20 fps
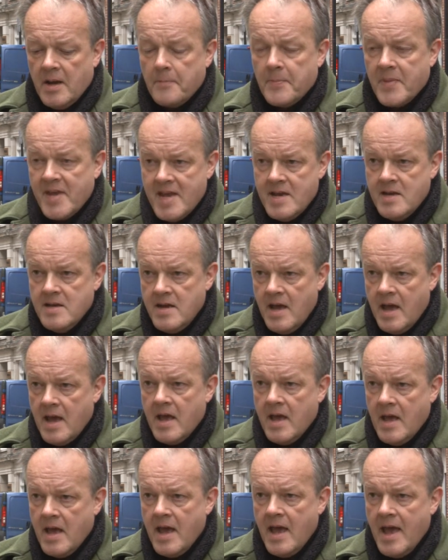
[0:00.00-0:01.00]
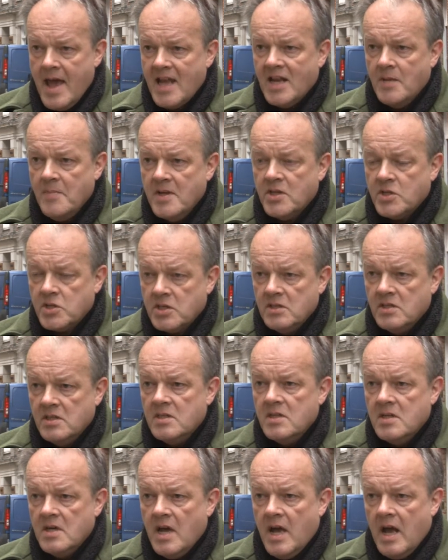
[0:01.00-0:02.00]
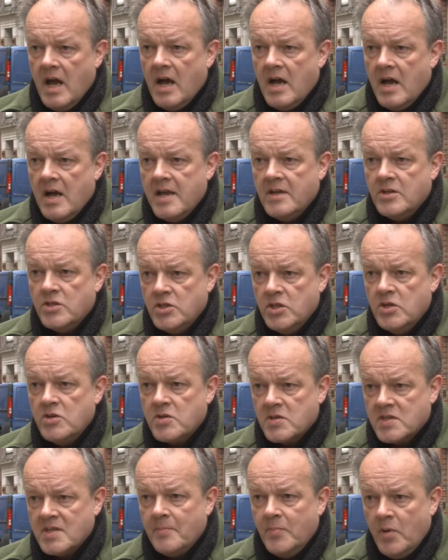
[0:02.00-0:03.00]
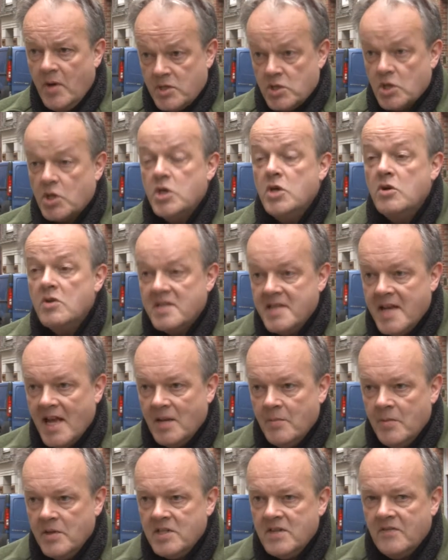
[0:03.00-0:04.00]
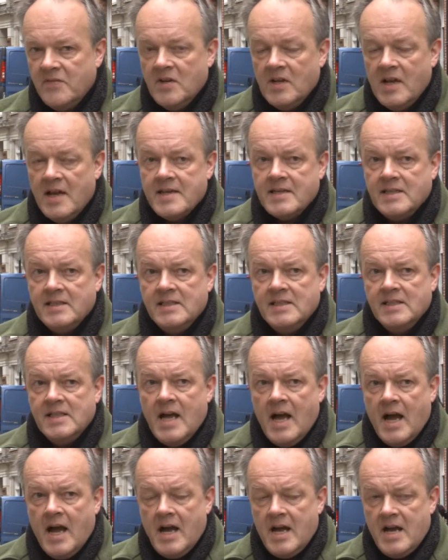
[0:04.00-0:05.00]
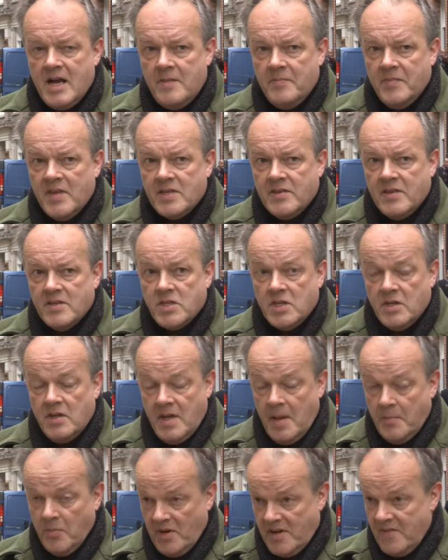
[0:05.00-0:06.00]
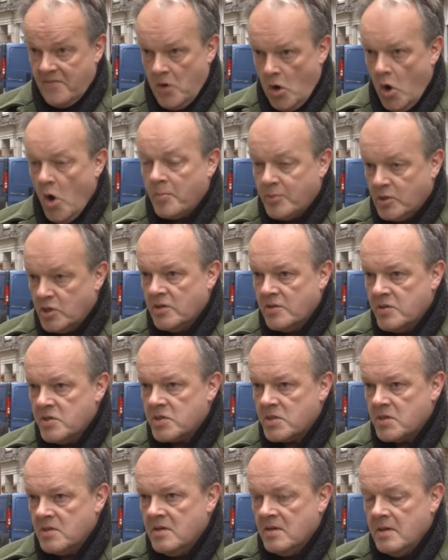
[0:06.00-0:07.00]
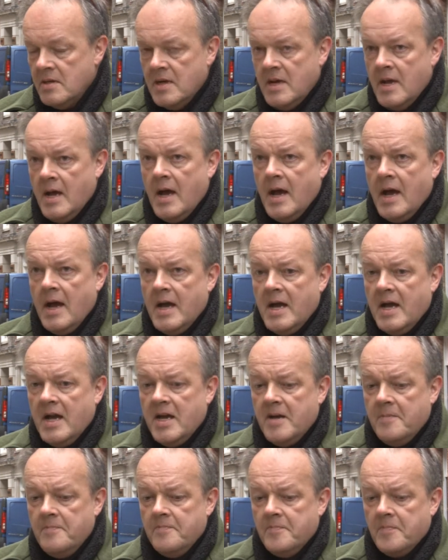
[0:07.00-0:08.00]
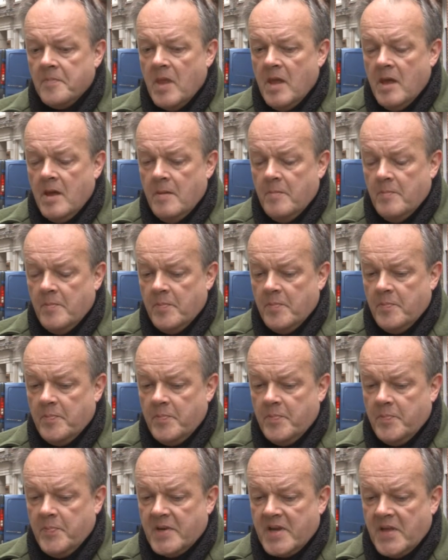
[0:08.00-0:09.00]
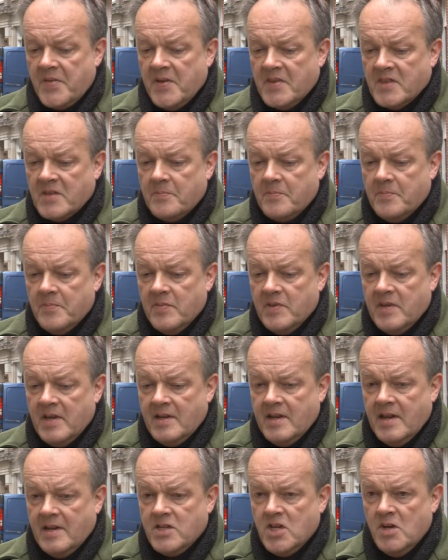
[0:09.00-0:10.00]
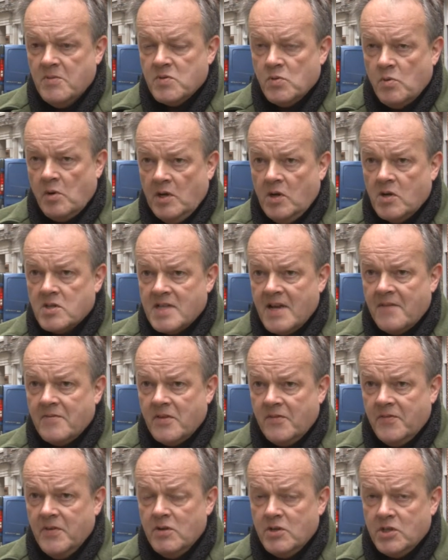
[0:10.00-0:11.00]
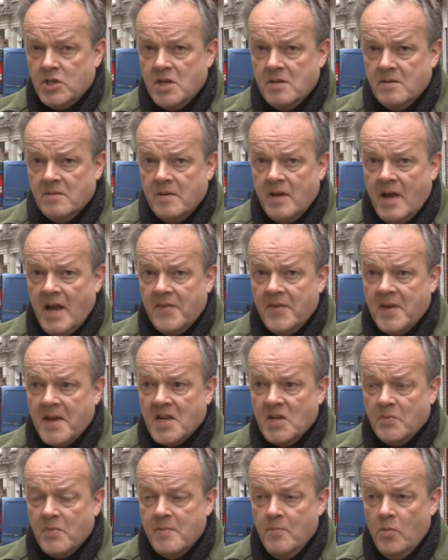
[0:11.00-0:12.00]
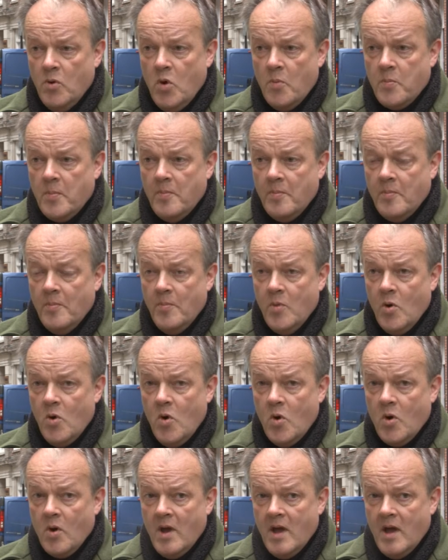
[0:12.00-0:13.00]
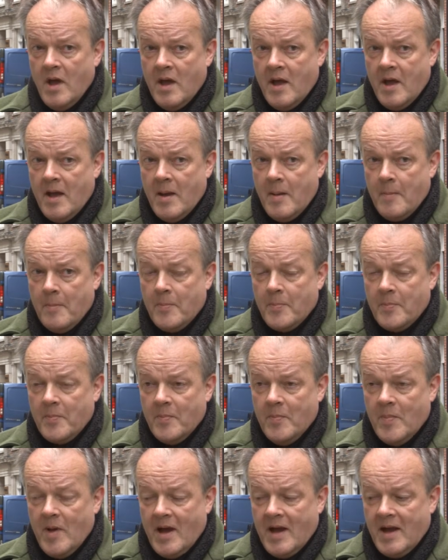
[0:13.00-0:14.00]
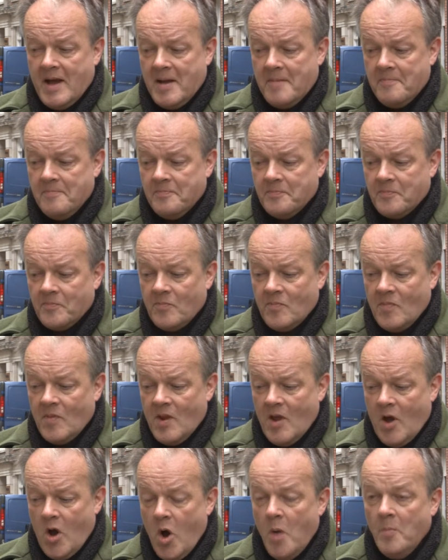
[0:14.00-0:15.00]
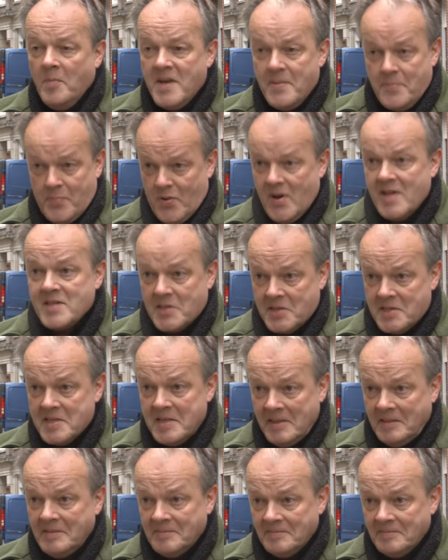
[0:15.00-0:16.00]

PIN element introduced at some point, a security element, if you like. There's a number of different options, but I think in terms of what it looks like for the future, I think it'll be more omnipresent.